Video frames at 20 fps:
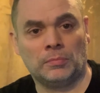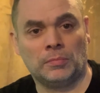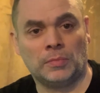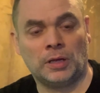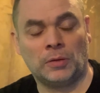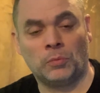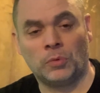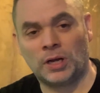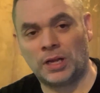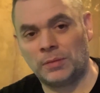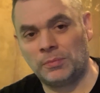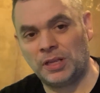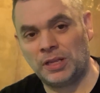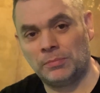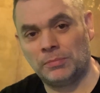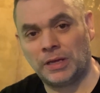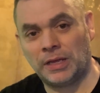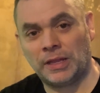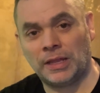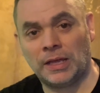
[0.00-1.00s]
And what I mean
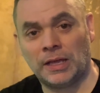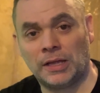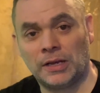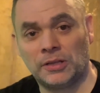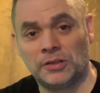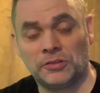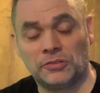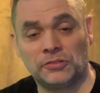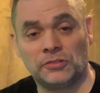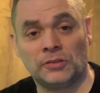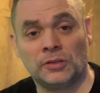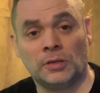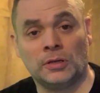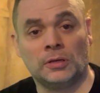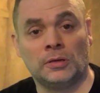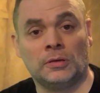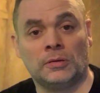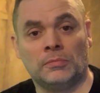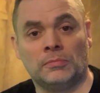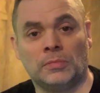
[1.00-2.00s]
by that is,
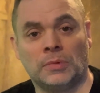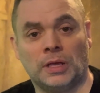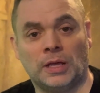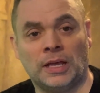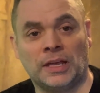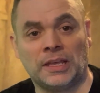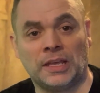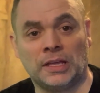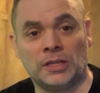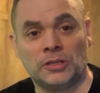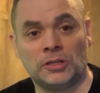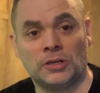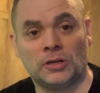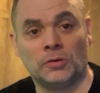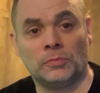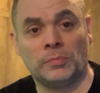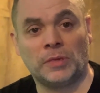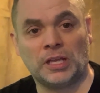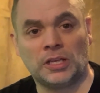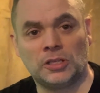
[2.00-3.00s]
again,
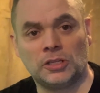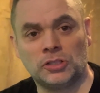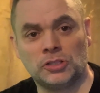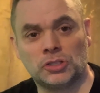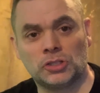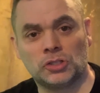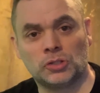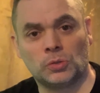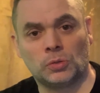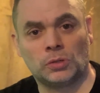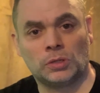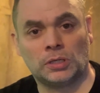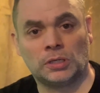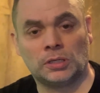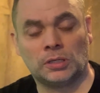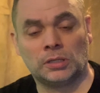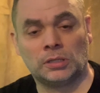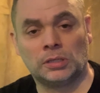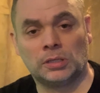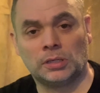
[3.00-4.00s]
making
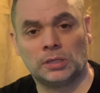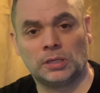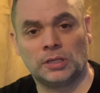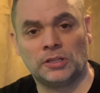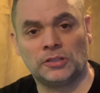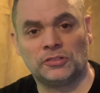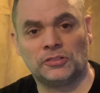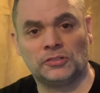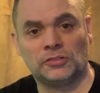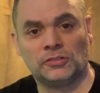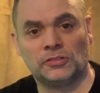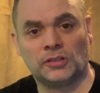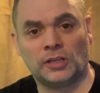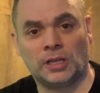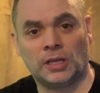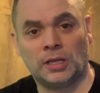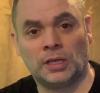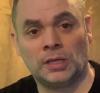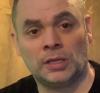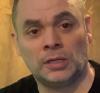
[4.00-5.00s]
sure it's
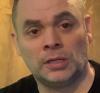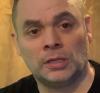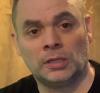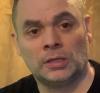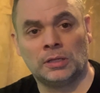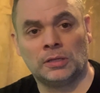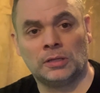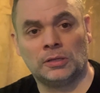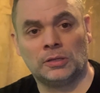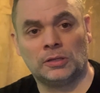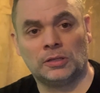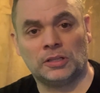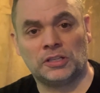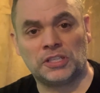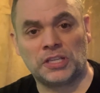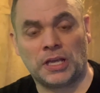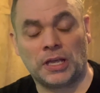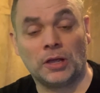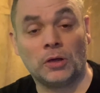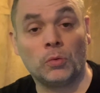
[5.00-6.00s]
the
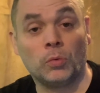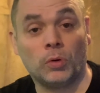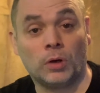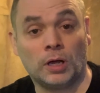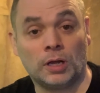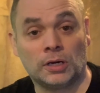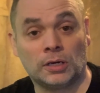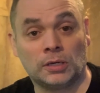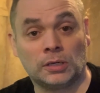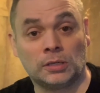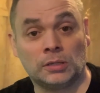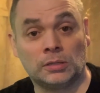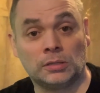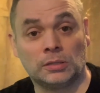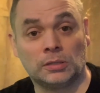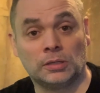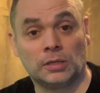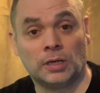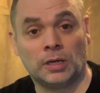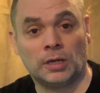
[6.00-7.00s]
tank water
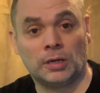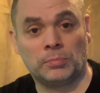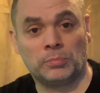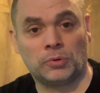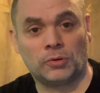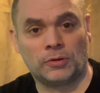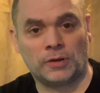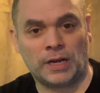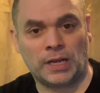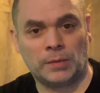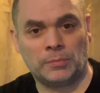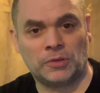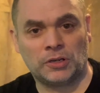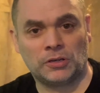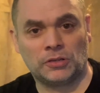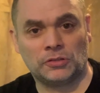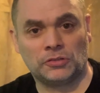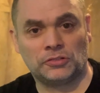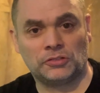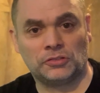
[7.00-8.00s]

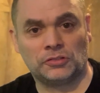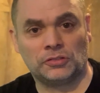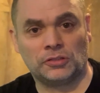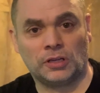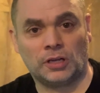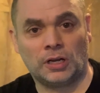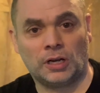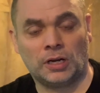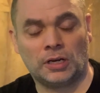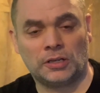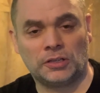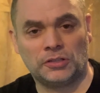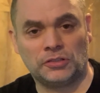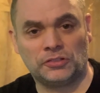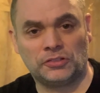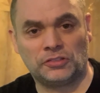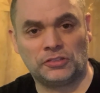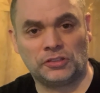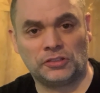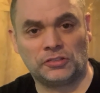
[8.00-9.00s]
parameters are
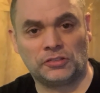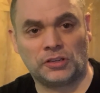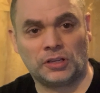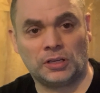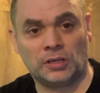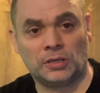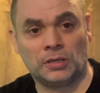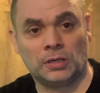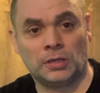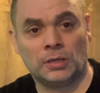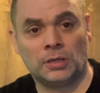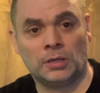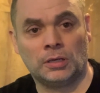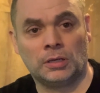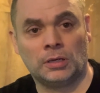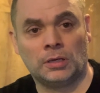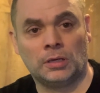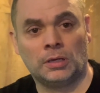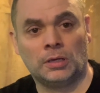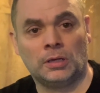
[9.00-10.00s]
consistent,
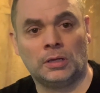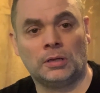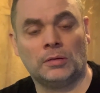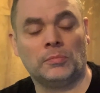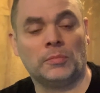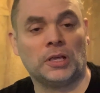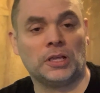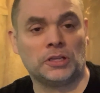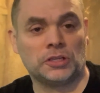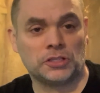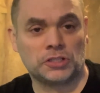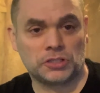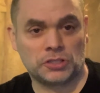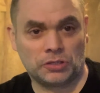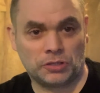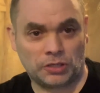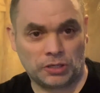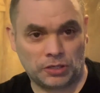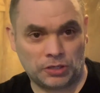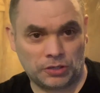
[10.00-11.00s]
making
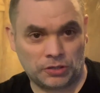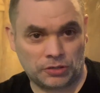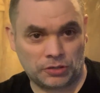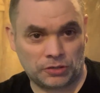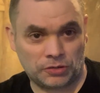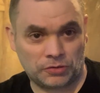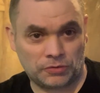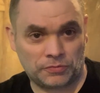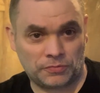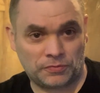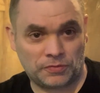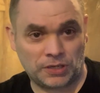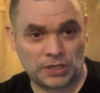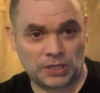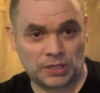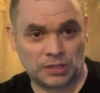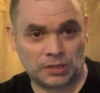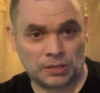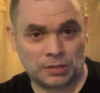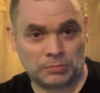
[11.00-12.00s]
sure that you're
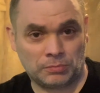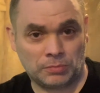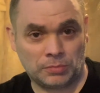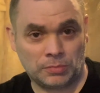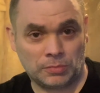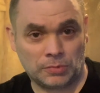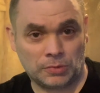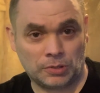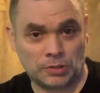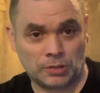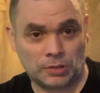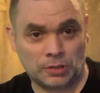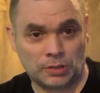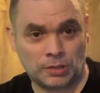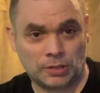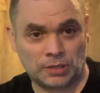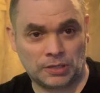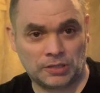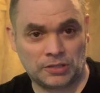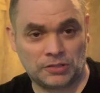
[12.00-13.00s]
feeding them
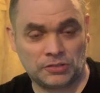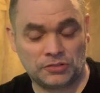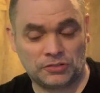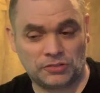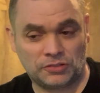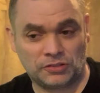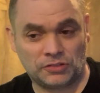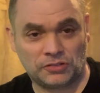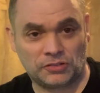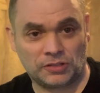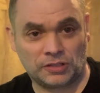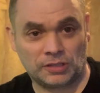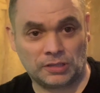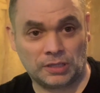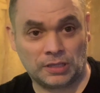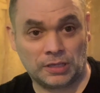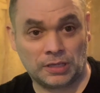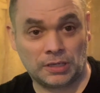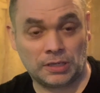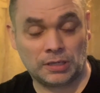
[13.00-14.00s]

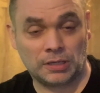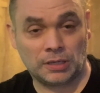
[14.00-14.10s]
consistently,